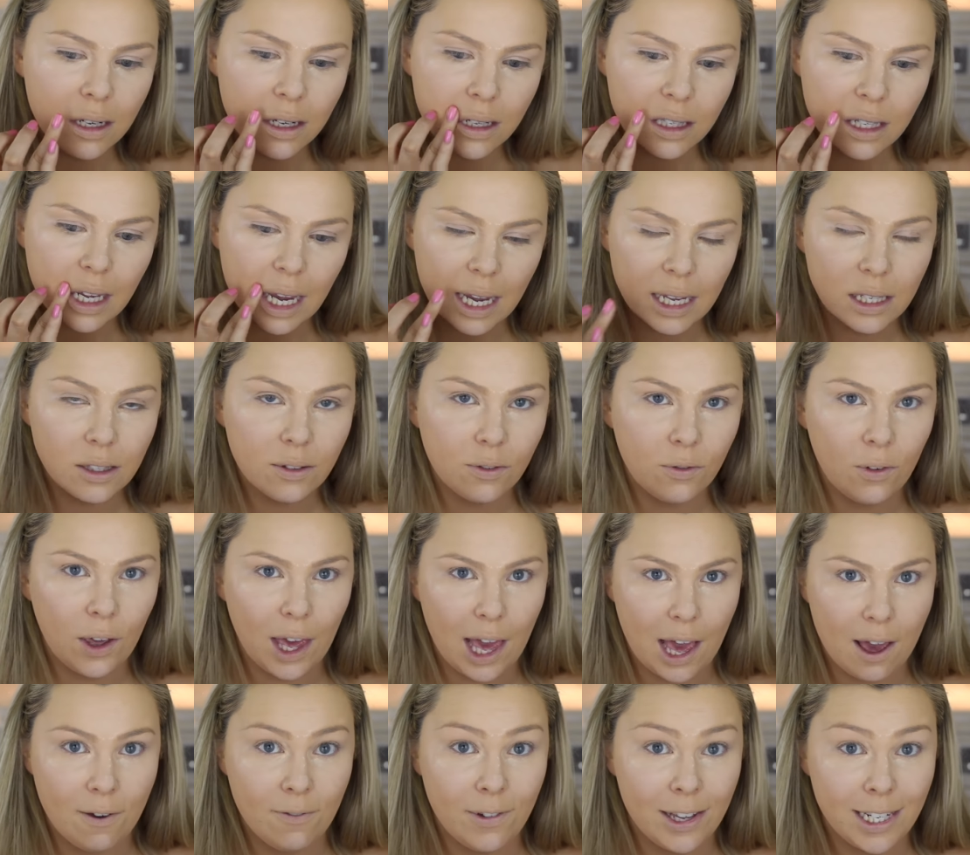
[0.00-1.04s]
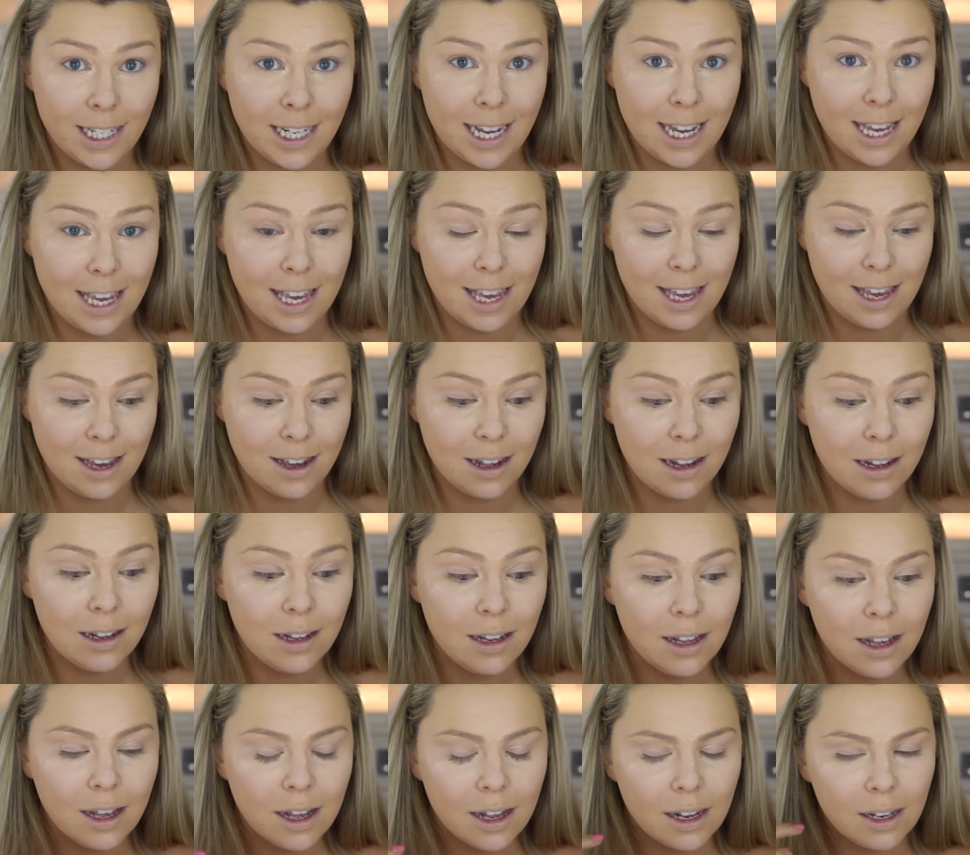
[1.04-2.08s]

just takes forever to heal.